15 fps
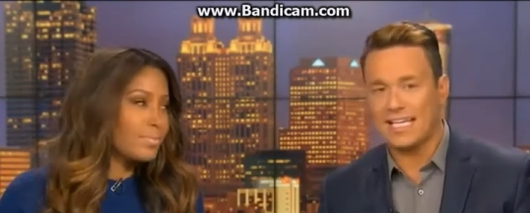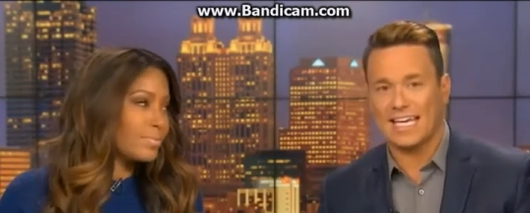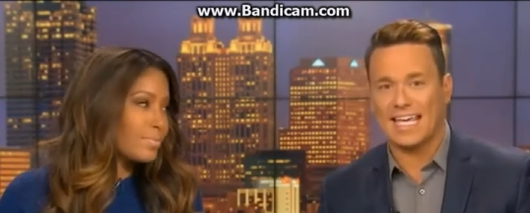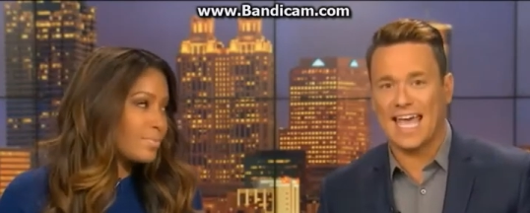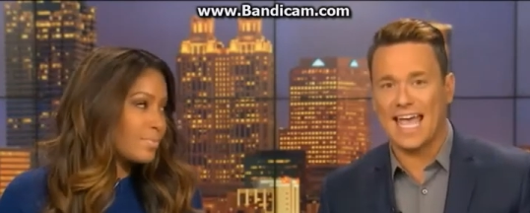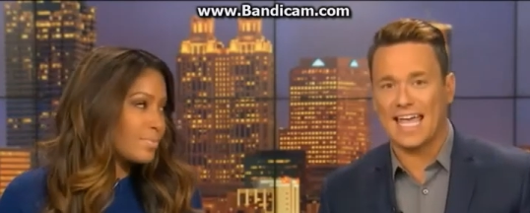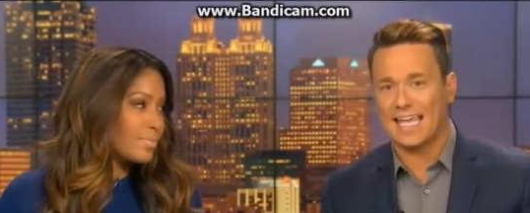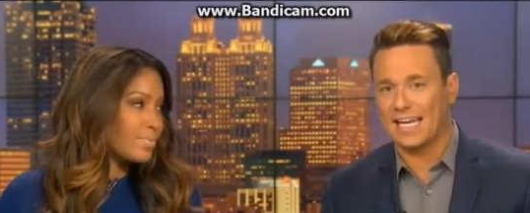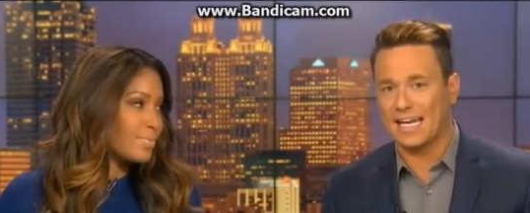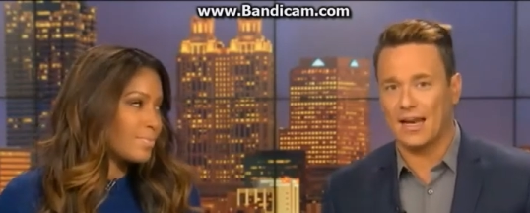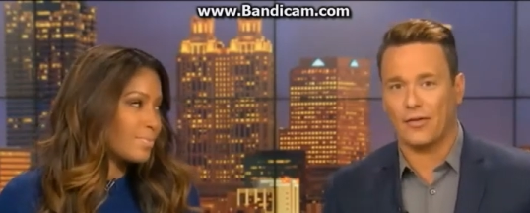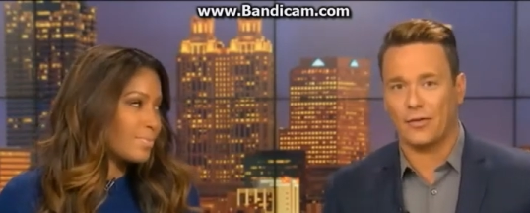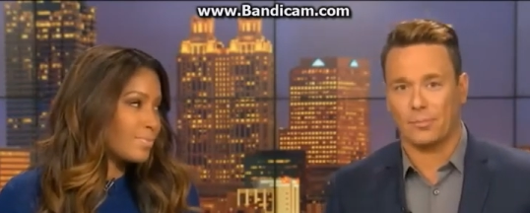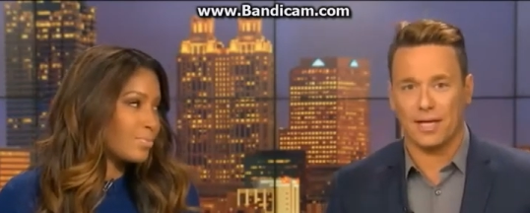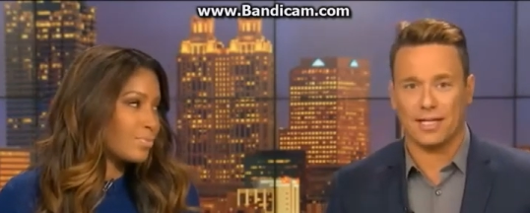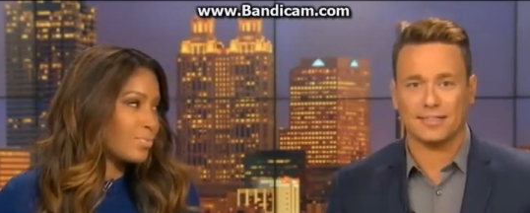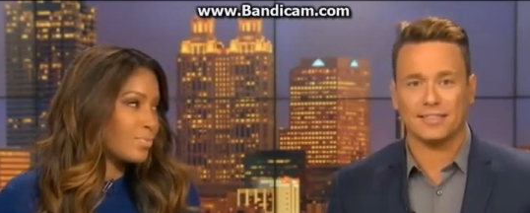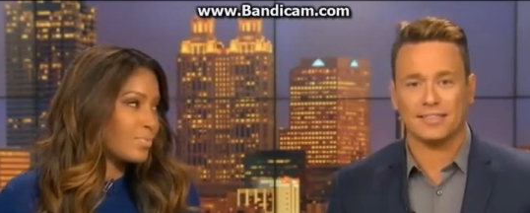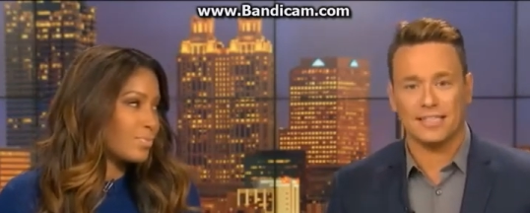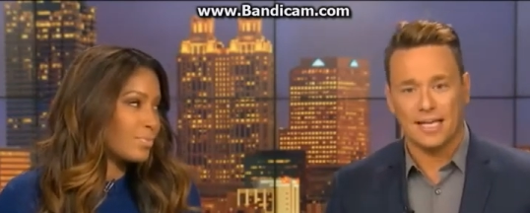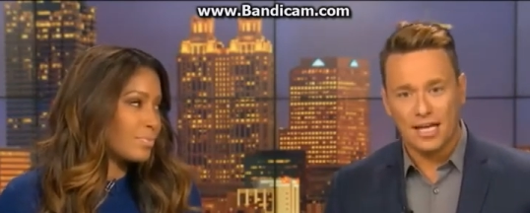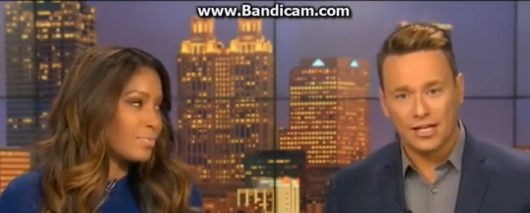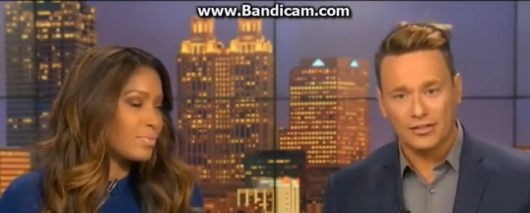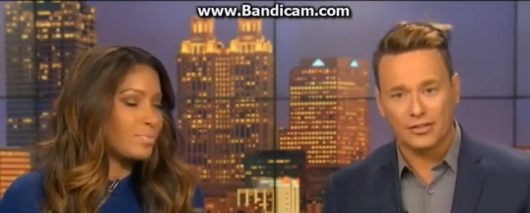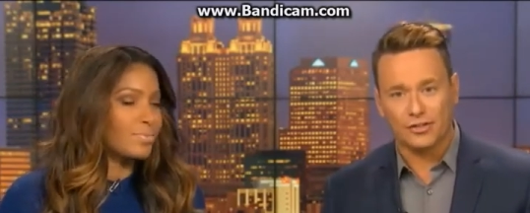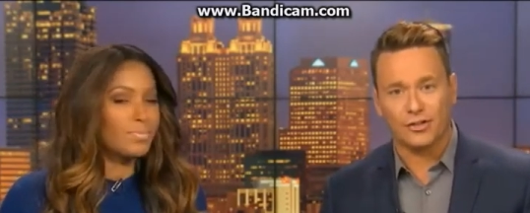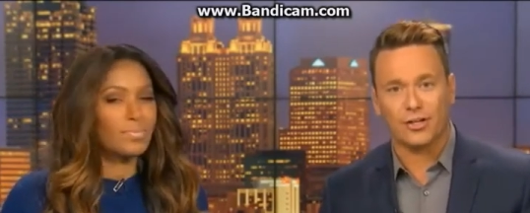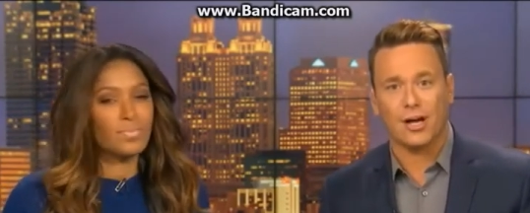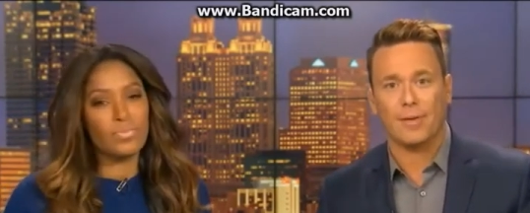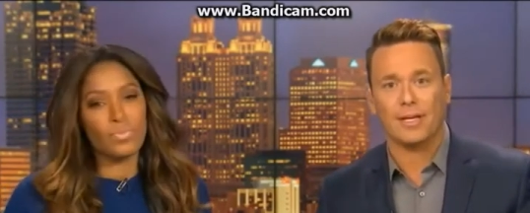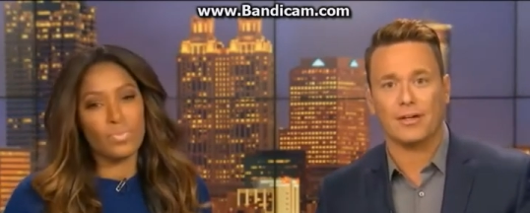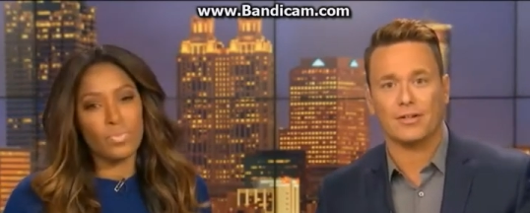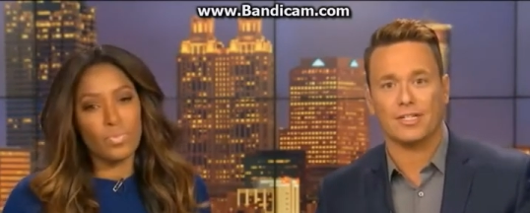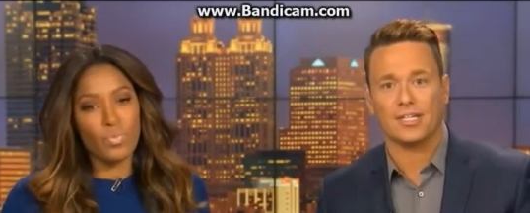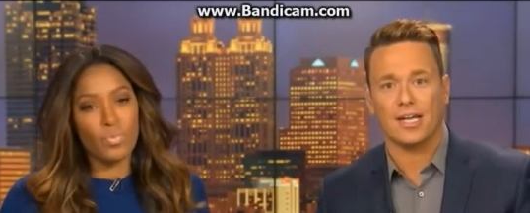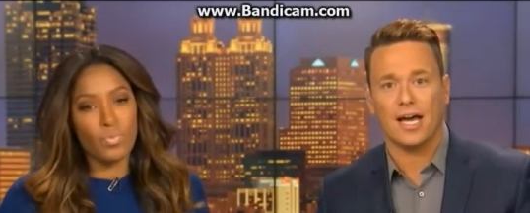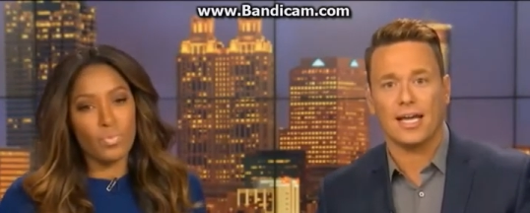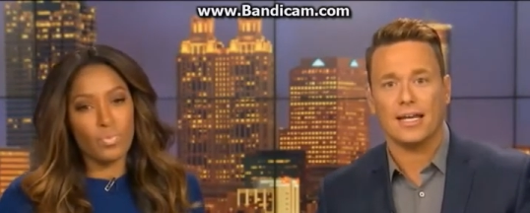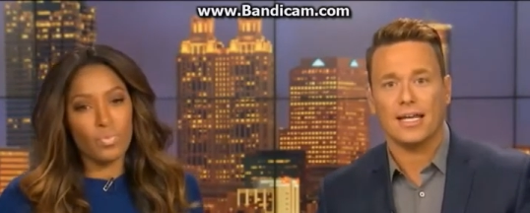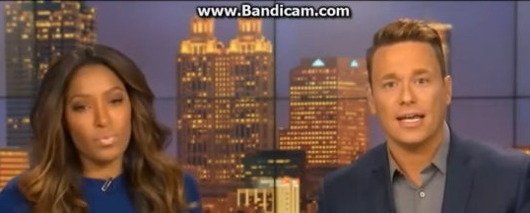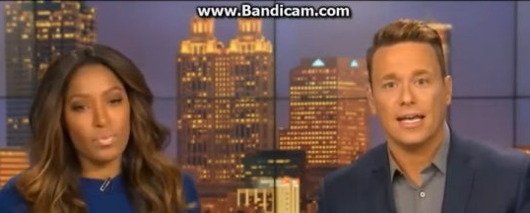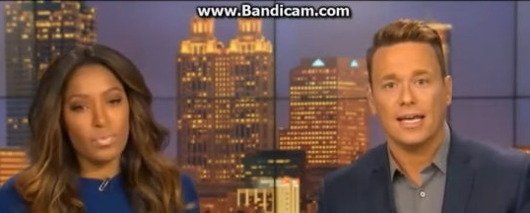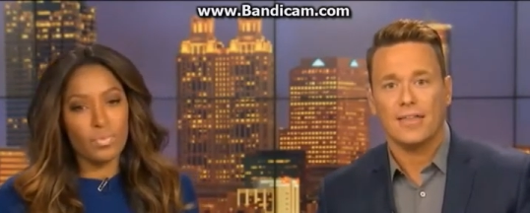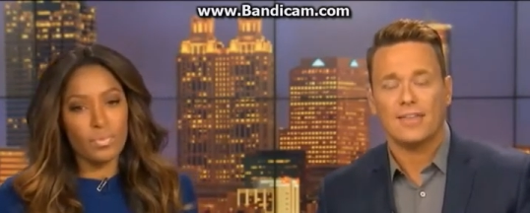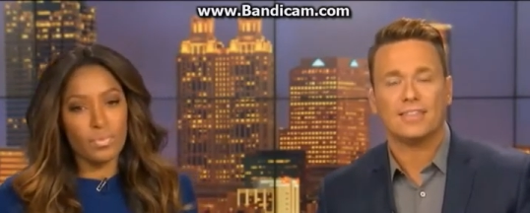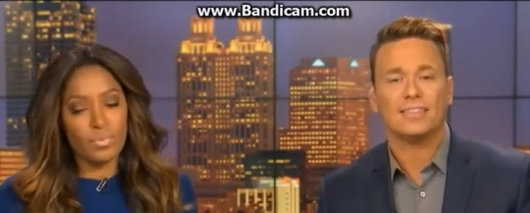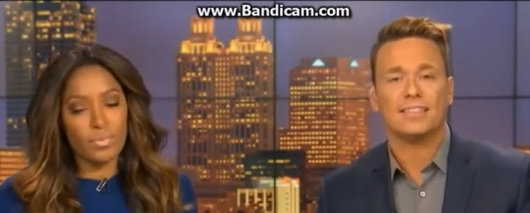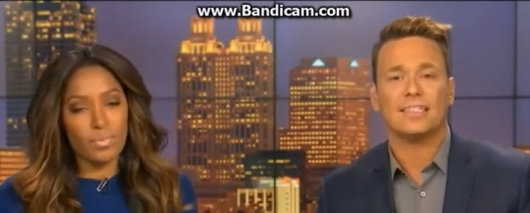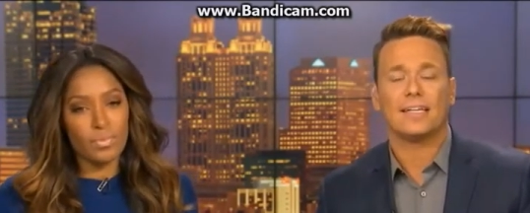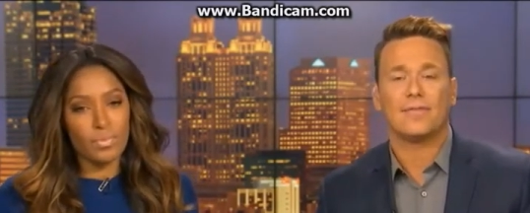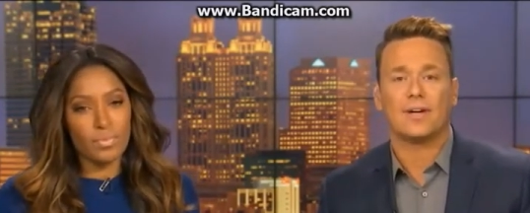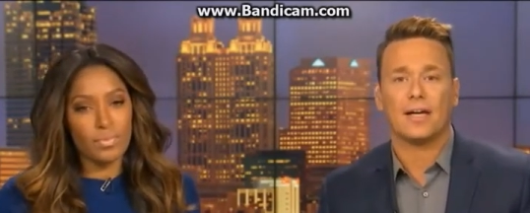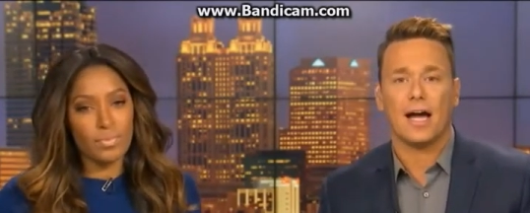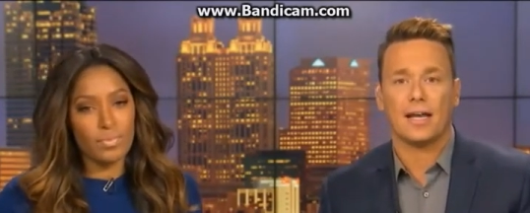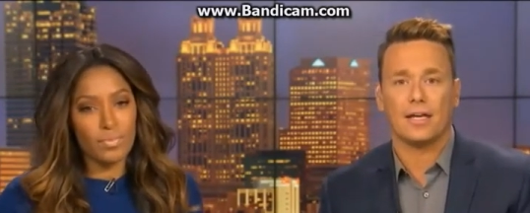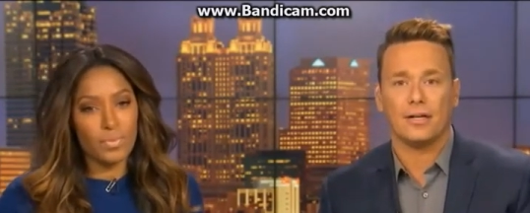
Speaker 1: You can't get it other places, so you're coming here tonight. This is a different kind of